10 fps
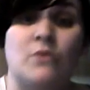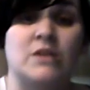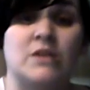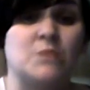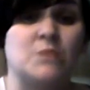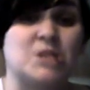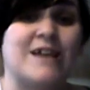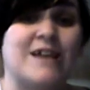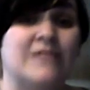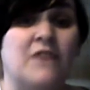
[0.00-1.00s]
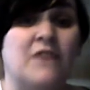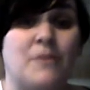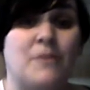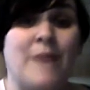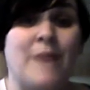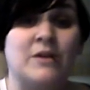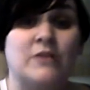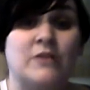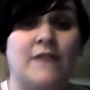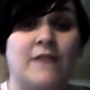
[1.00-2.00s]
As much as I love the Batman Who
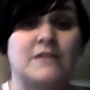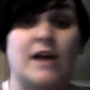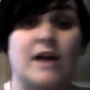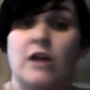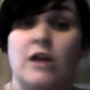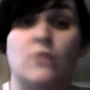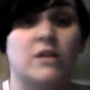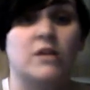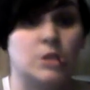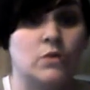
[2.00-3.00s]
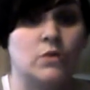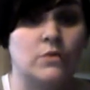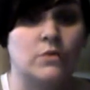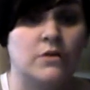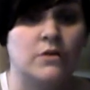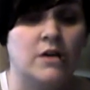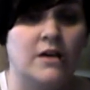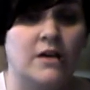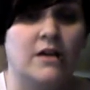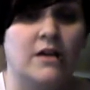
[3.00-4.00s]
Laughs, and I really do,
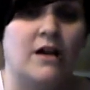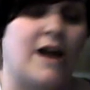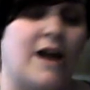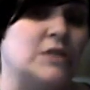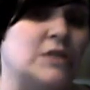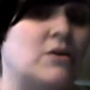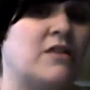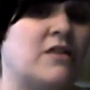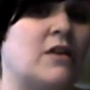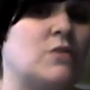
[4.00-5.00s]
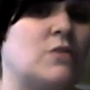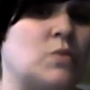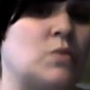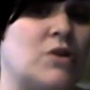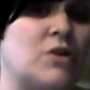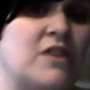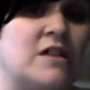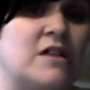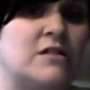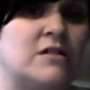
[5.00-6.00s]
I do not think it was worth it
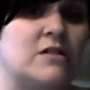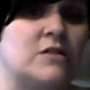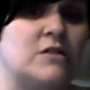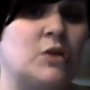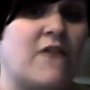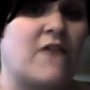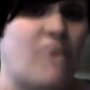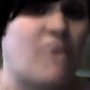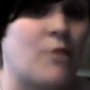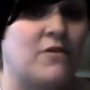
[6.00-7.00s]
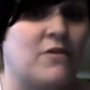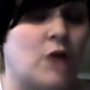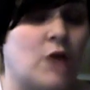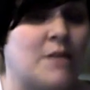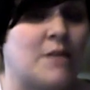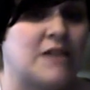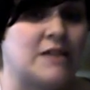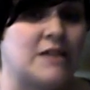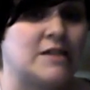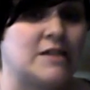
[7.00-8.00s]
to get 4 preview comics out of
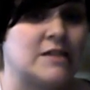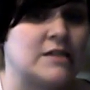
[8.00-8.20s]
6.